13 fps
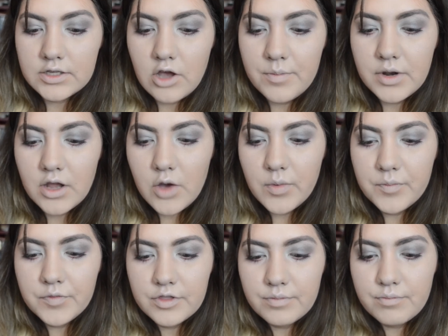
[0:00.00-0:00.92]
So I'm gonna go
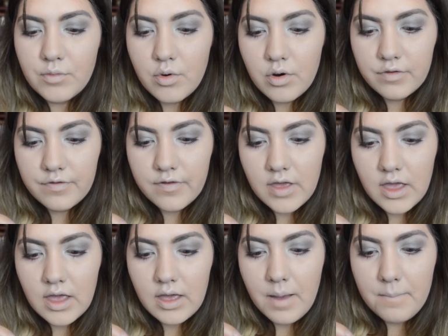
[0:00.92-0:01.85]
in with the
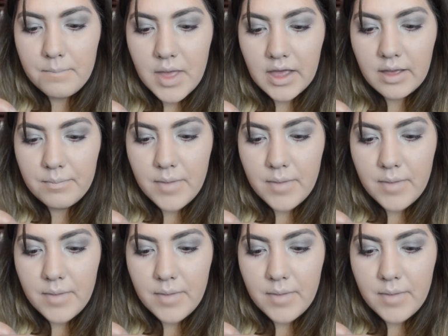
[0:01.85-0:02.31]
Morphe Mega